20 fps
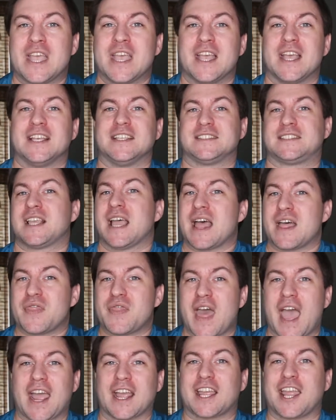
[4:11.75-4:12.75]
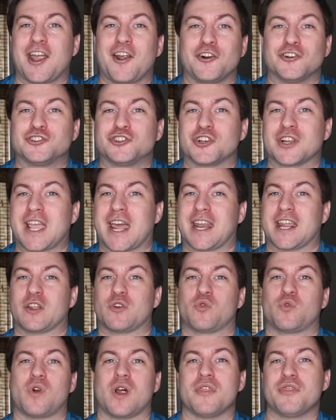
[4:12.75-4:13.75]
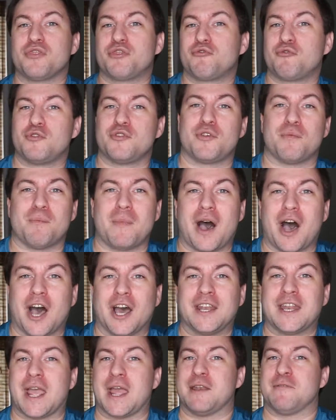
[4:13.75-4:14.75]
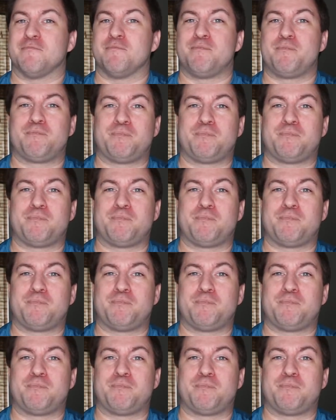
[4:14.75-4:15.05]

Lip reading: is that character getting run through the mud and